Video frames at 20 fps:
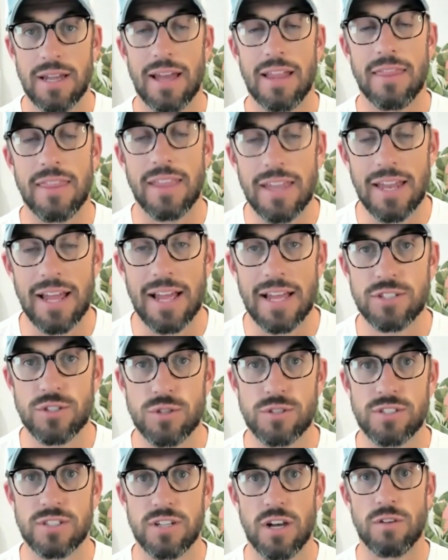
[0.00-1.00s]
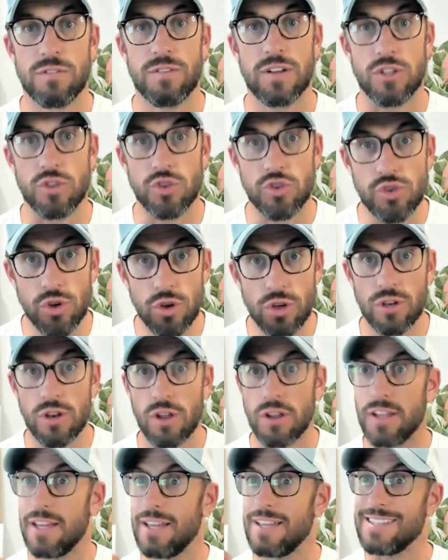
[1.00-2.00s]
And then ask yourself and journal
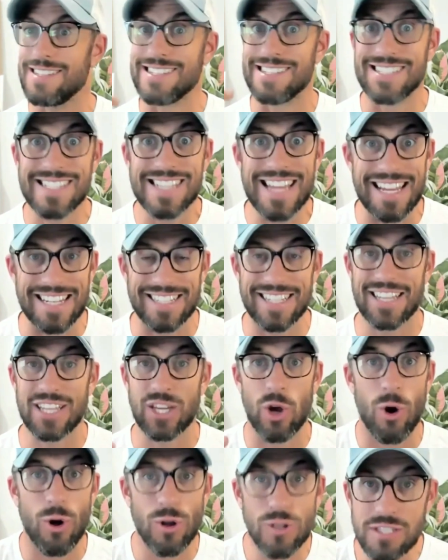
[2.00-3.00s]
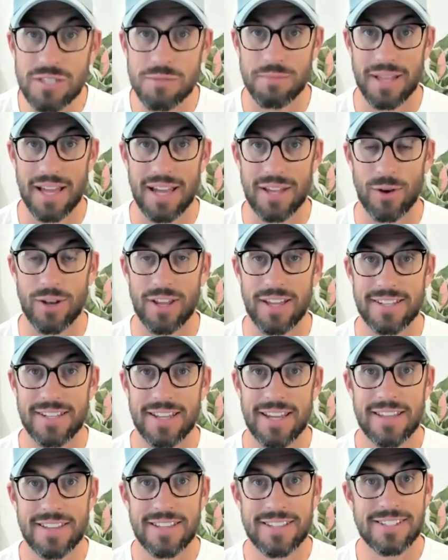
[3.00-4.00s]
on it and sit and contemplate on it.
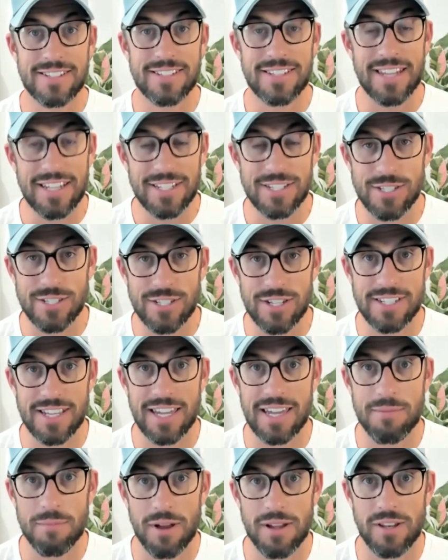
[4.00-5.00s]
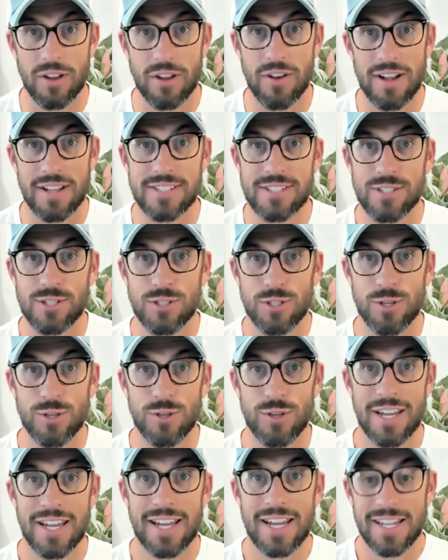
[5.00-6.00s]
This is an exercise I get my guys to
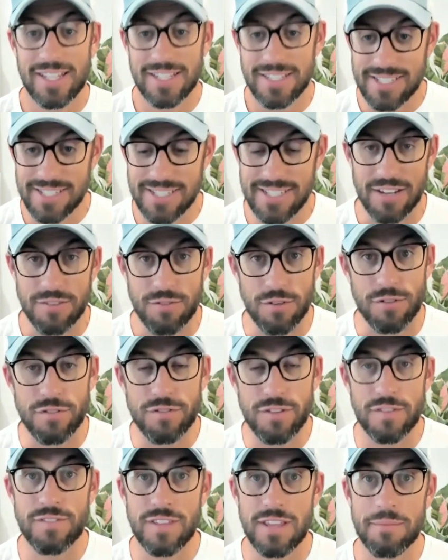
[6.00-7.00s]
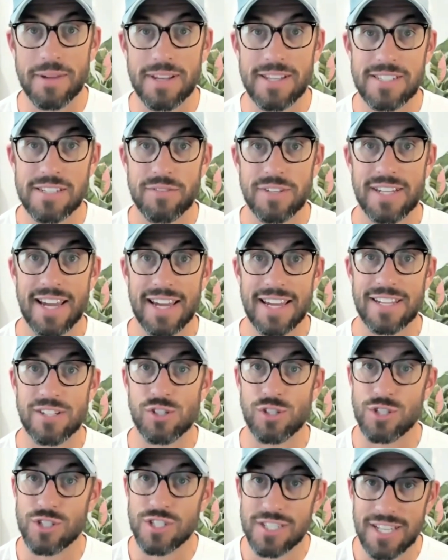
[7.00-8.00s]
do. Sit for 15 minutes every day and
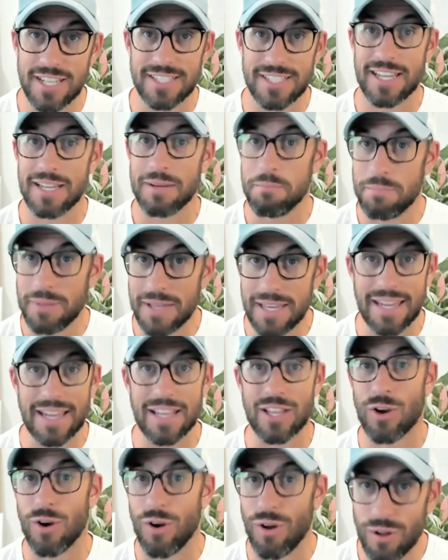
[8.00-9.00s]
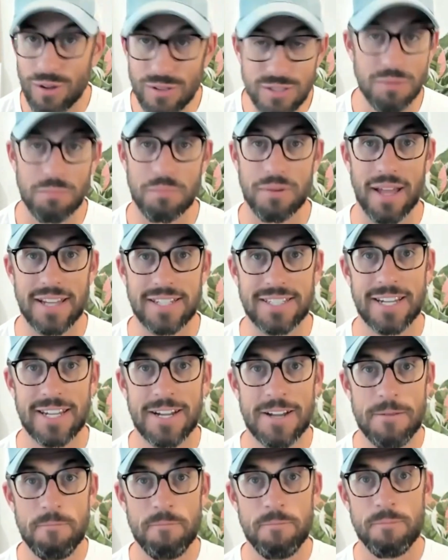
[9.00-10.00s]
just sit and be and contemplate
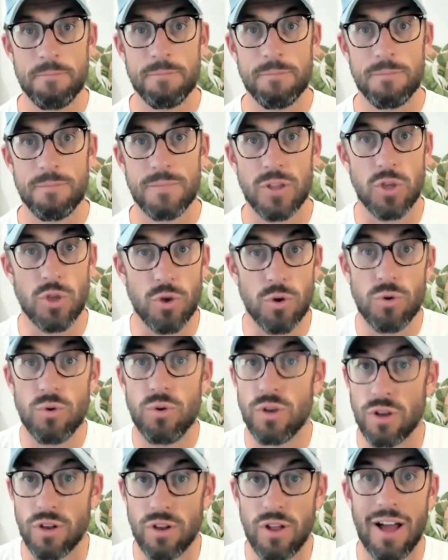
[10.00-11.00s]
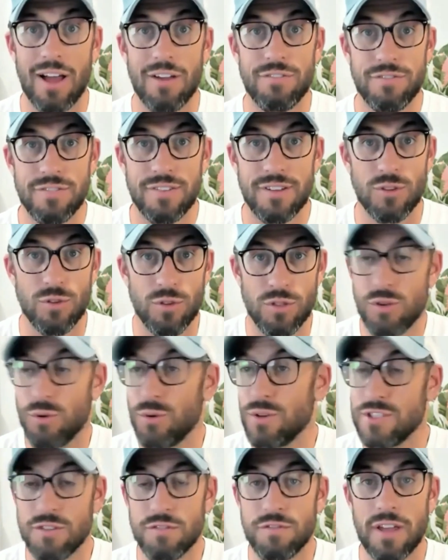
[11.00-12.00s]
you, your life, your
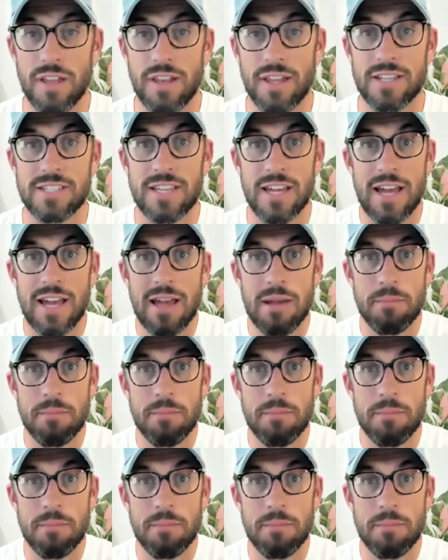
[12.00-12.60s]
thoughts, your feelings.